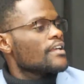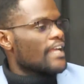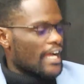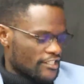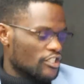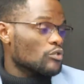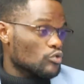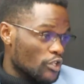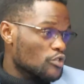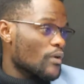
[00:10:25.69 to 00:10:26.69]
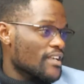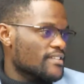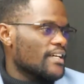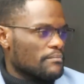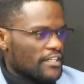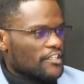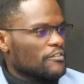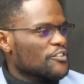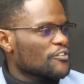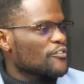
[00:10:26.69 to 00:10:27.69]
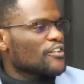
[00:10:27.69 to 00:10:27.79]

Yeah, actually, I was going to ask that, but you've